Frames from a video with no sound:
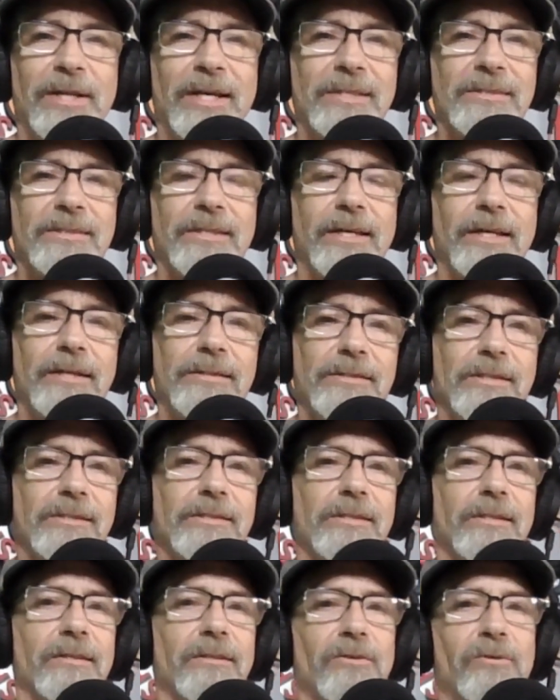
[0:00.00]
Dad Skates.
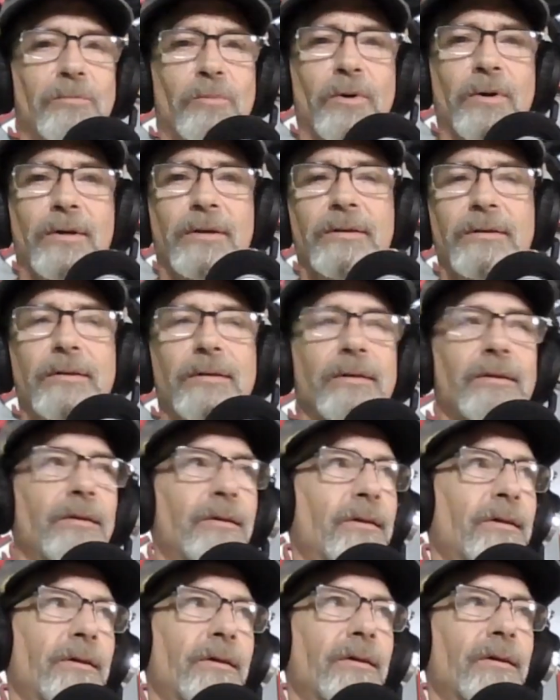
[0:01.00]
It's a little more,
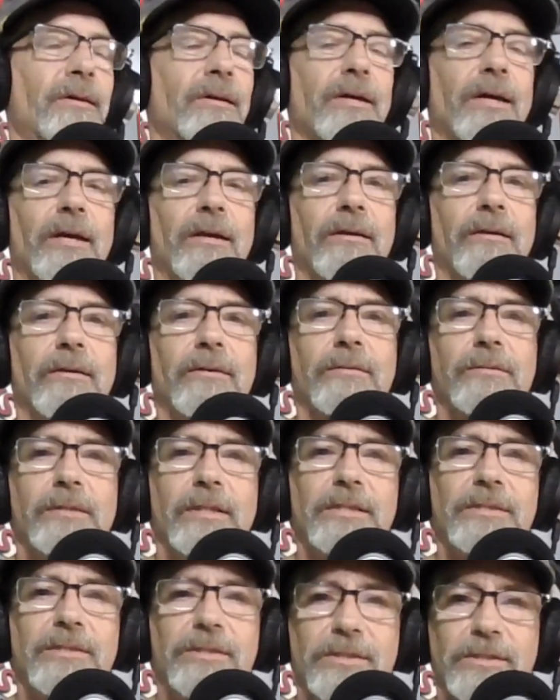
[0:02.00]
I don't know,
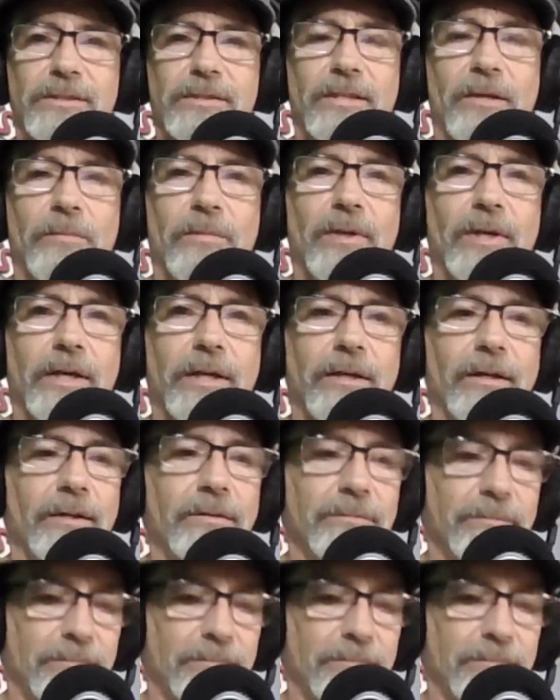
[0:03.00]
it's just something I get.